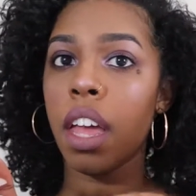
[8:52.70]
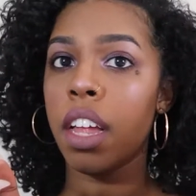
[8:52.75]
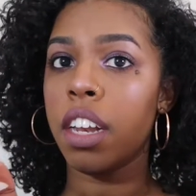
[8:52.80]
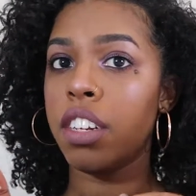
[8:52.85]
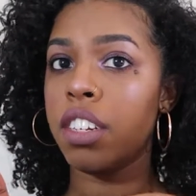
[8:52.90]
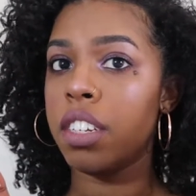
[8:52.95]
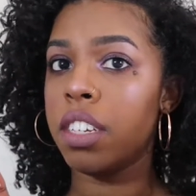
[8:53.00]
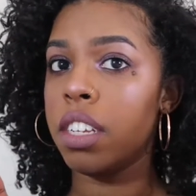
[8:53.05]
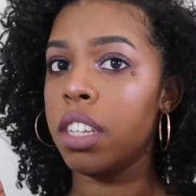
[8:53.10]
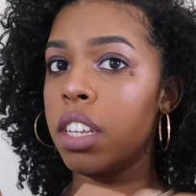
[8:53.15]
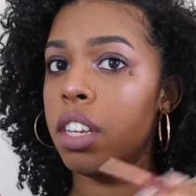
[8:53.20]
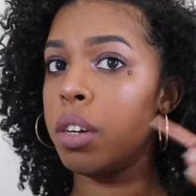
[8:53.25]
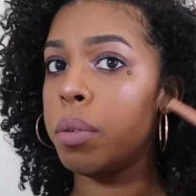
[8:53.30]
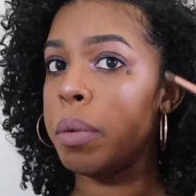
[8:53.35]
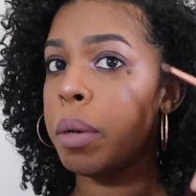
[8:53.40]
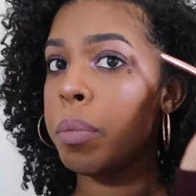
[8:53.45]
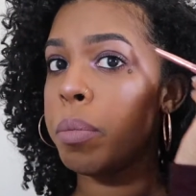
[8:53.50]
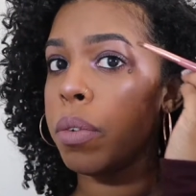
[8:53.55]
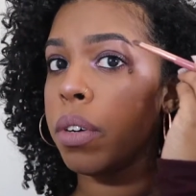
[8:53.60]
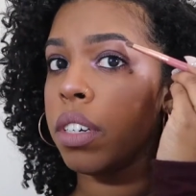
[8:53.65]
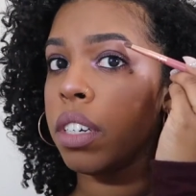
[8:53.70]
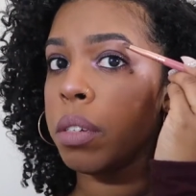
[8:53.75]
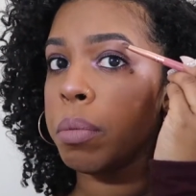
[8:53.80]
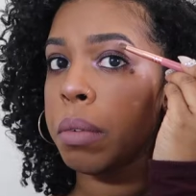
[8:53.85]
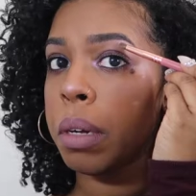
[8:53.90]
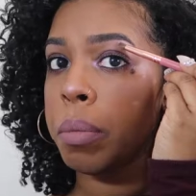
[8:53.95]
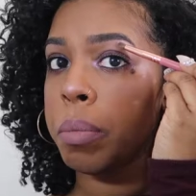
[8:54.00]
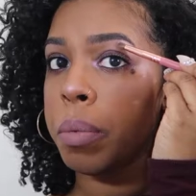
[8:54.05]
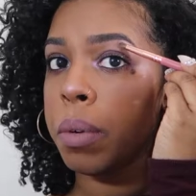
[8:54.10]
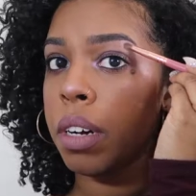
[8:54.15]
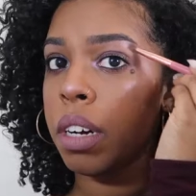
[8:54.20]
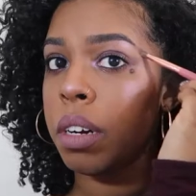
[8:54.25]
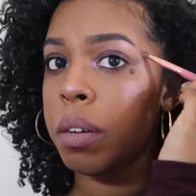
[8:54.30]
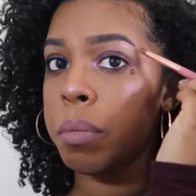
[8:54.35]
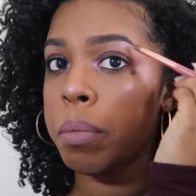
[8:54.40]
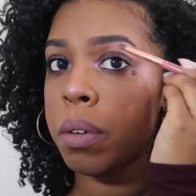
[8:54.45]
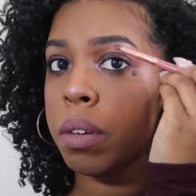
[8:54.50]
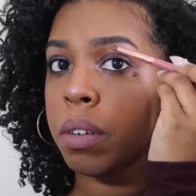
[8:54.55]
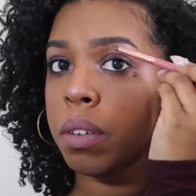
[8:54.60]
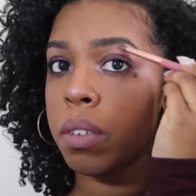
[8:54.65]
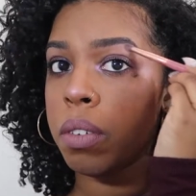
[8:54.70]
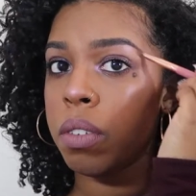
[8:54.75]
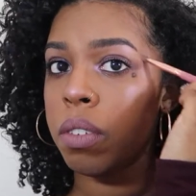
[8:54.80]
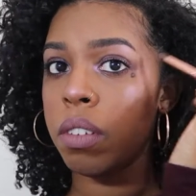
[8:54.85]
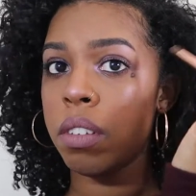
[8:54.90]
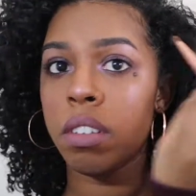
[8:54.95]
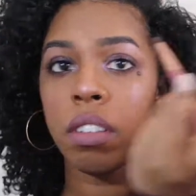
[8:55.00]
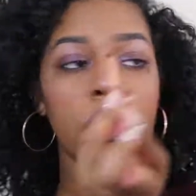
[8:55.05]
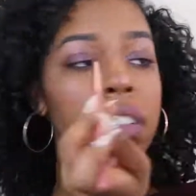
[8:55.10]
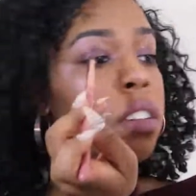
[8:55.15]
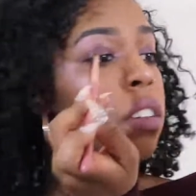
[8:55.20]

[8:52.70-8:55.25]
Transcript: And just a little bit more to my brow bone.